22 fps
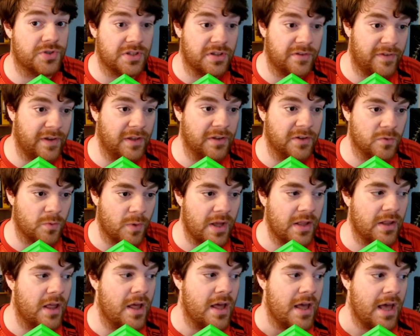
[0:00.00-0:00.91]
the field as
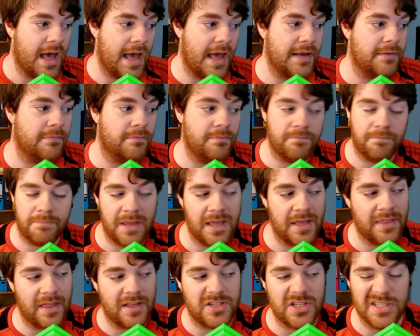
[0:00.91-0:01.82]
well, and
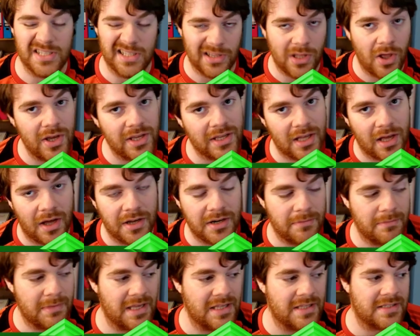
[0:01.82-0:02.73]
being that she's a light card, it
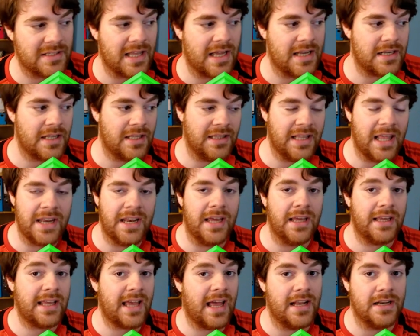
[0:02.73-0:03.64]
means that Lenna
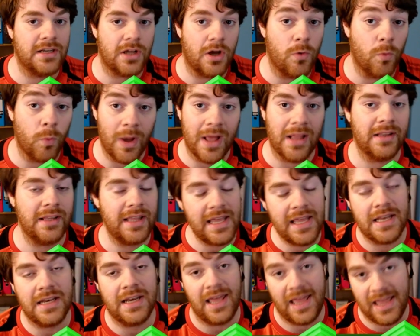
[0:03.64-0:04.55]
can go well
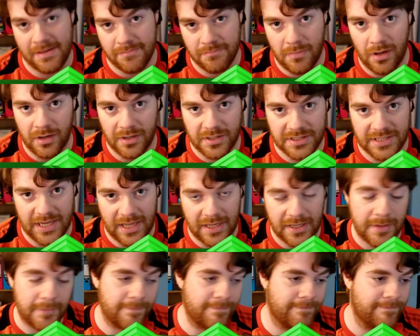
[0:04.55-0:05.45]
in a Monk deck.